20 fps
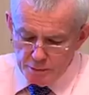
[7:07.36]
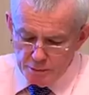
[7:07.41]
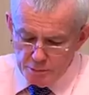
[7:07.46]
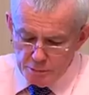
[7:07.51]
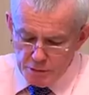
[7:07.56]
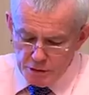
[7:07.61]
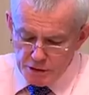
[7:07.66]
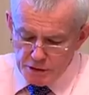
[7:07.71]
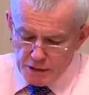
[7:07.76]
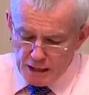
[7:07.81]

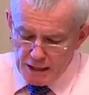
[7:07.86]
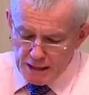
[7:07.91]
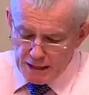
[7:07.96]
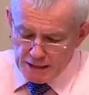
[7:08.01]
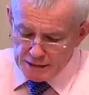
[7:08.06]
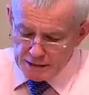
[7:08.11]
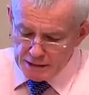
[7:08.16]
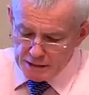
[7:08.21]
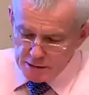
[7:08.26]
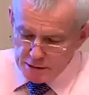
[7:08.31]
Ms.
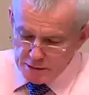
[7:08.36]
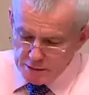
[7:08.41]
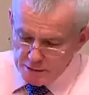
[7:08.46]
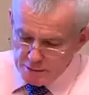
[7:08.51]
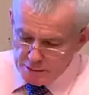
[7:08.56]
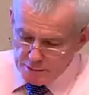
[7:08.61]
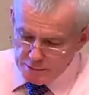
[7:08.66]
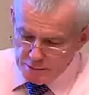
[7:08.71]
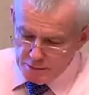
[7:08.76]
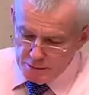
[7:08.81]
Hart.
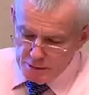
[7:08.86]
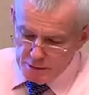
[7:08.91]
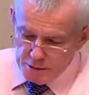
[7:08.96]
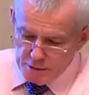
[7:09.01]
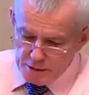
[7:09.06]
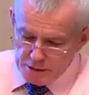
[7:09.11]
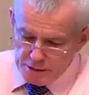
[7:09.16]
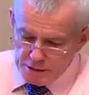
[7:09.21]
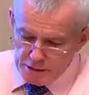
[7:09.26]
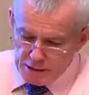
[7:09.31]

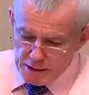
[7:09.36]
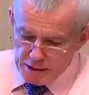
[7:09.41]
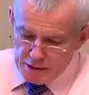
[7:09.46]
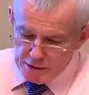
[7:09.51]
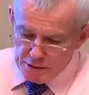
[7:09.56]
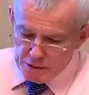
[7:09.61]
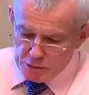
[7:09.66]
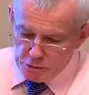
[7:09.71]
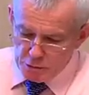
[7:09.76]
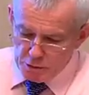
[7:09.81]
It's
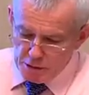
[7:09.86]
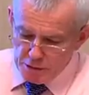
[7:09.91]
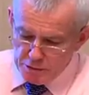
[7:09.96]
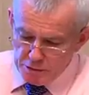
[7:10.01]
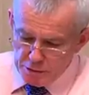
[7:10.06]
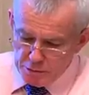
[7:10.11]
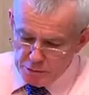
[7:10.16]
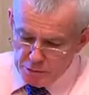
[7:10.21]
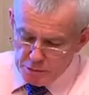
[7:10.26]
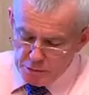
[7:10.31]
dated the
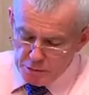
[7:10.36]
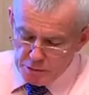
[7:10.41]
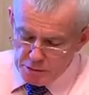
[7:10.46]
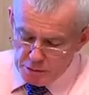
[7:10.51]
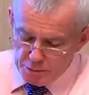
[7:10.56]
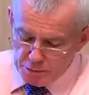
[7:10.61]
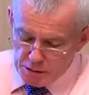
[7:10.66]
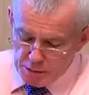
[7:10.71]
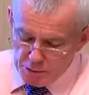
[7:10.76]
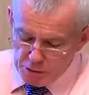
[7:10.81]
20th of
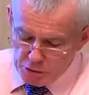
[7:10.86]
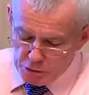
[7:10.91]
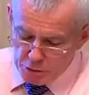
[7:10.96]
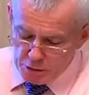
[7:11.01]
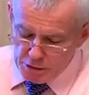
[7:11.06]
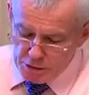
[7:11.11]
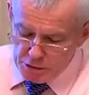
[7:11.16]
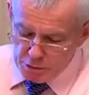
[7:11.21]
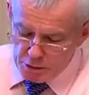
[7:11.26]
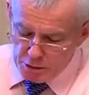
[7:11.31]
September
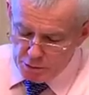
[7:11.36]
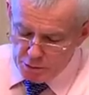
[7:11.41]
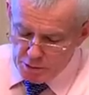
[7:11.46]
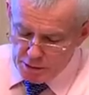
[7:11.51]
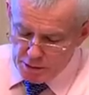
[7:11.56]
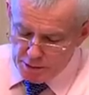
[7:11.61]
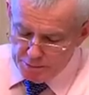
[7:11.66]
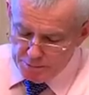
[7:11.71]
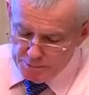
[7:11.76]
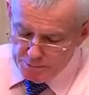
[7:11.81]

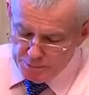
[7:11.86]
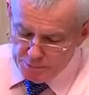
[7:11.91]
2021.